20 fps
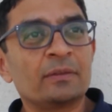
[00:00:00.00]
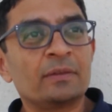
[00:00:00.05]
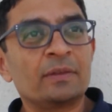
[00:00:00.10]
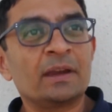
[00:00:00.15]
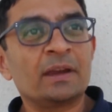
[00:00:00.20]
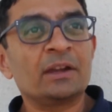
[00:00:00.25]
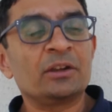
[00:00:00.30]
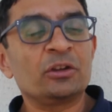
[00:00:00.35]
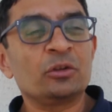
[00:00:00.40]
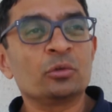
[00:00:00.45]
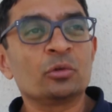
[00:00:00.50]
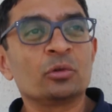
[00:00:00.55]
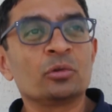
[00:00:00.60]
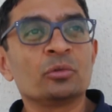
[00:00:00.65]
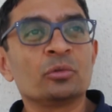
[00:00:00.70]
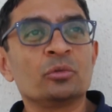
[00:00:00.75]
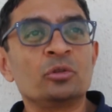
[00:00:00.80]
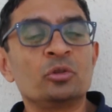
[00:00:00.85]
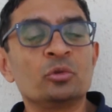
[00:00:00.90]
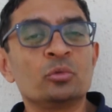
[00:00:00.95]
that
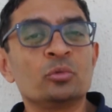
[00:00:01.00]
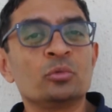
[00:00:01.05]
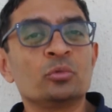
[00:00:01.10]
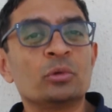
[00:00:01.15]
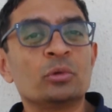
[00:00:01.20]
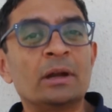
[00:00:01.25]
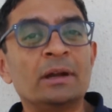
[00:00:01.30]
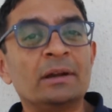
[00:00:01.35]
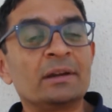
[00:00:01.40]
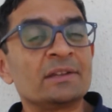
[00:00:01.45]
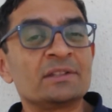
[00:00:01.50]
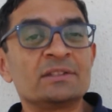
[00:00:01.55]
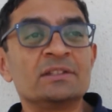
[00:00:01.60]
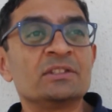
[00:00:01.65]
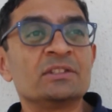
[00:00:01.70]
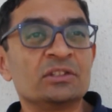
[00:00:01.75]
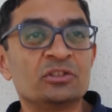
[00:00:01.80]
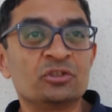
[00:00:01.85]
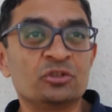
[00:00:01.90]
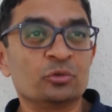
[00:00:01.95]
you address
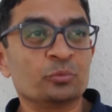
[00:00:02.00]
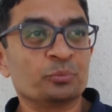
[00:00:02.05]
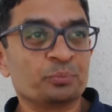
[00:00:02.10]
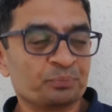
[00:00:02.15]
this issue?